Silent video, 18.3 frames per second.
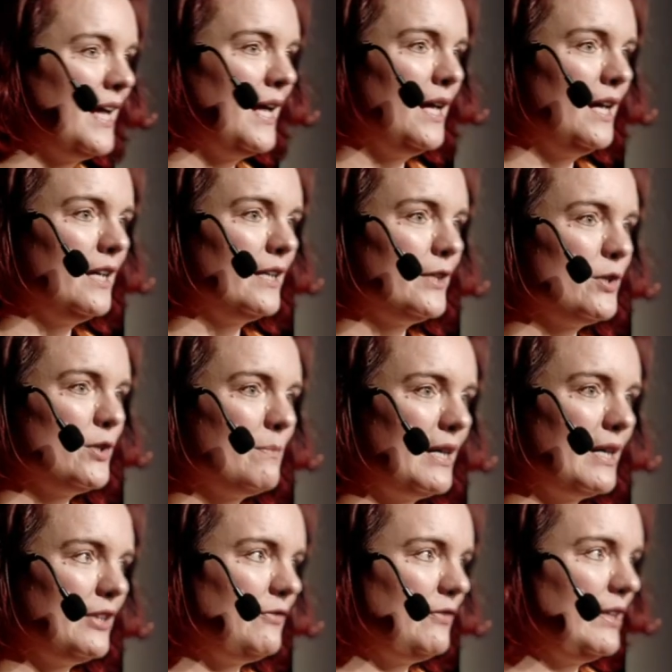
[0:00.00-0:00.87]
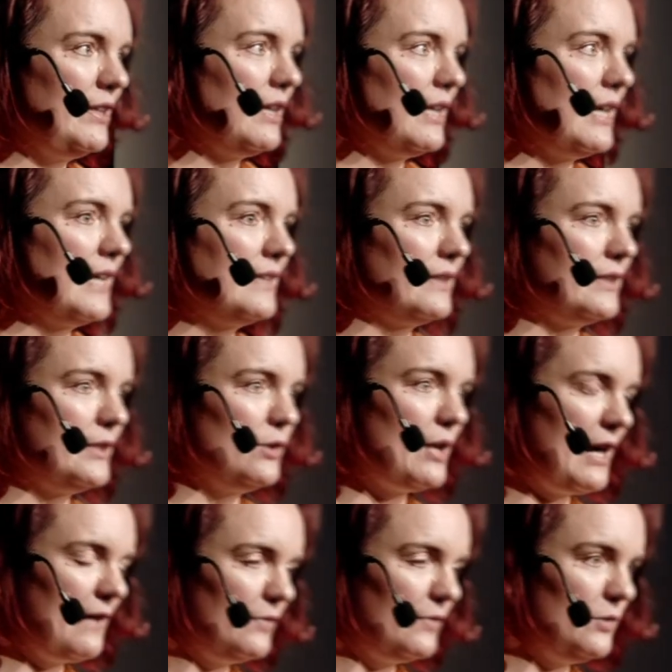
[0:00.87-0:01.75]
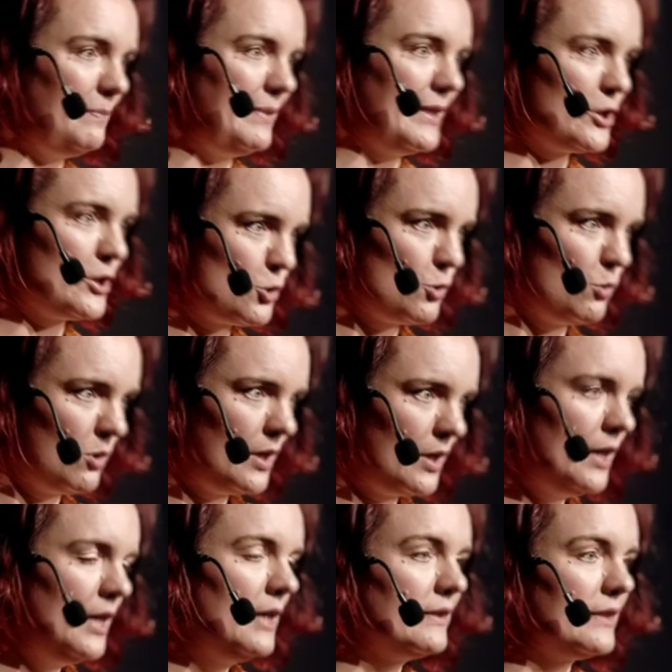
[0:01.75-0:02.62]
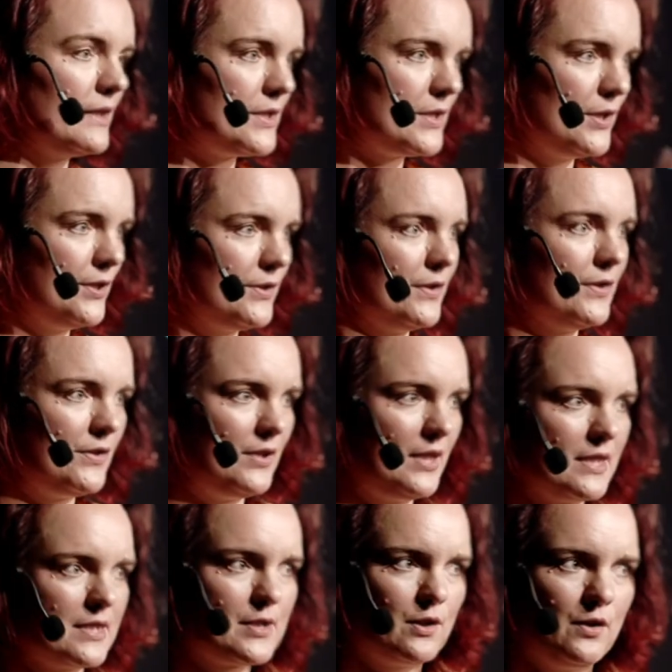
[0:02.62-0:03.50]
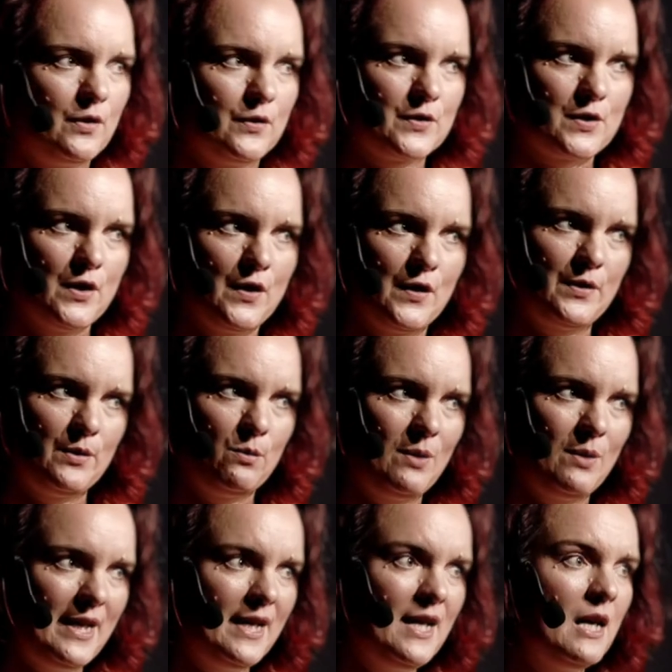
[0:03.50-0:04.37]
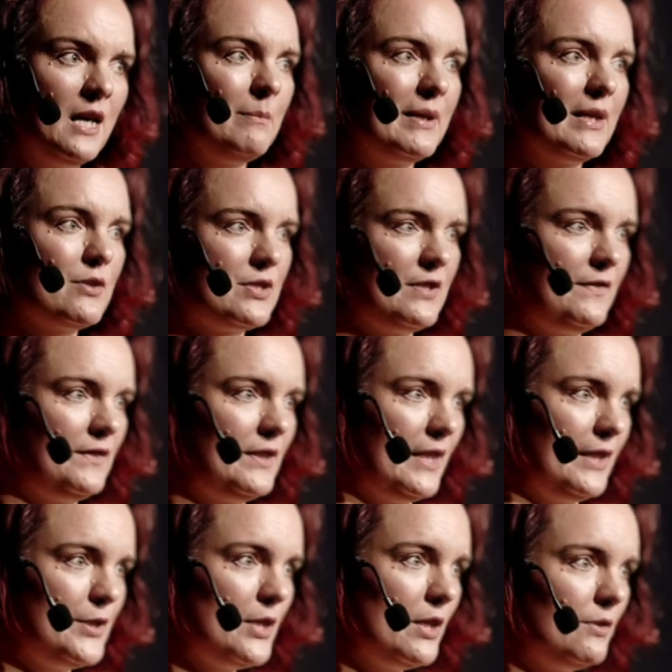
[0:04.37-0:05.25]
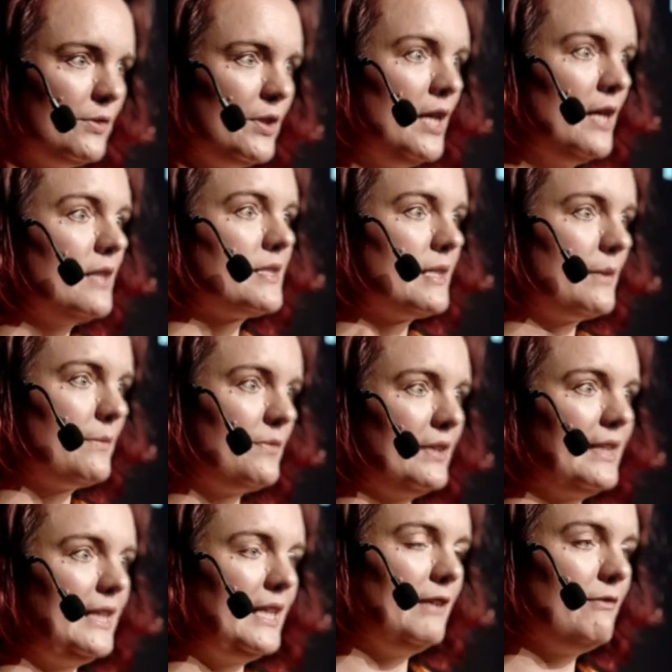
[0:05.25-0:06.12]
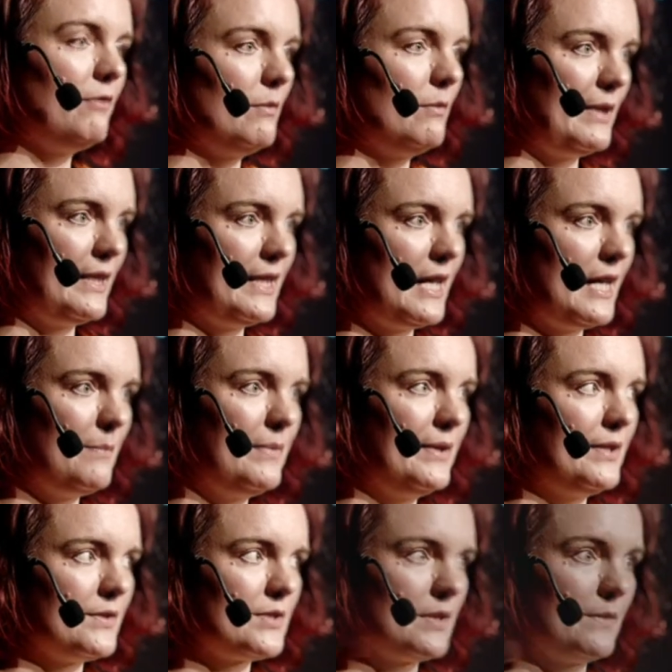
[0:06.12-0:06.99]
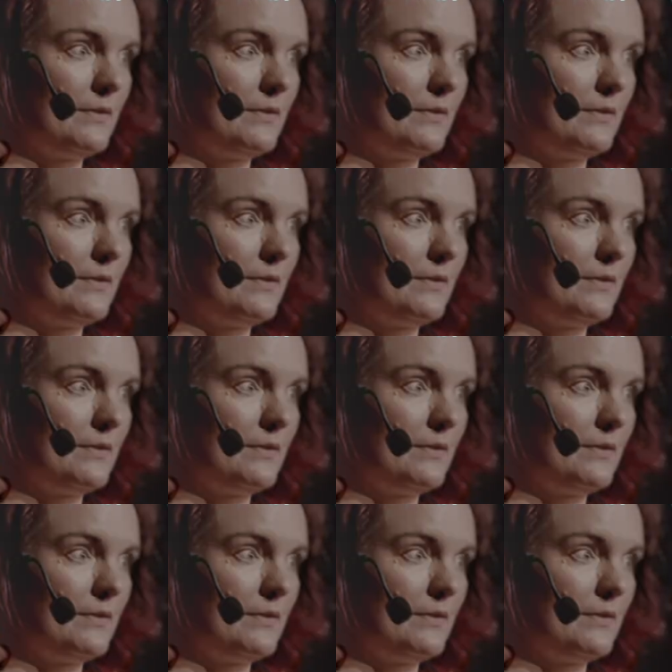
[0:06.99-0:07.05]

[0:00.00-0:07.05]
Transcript: you might feel like that you have to be sure that certain things go a certain way because if they don't, something evil might happen or something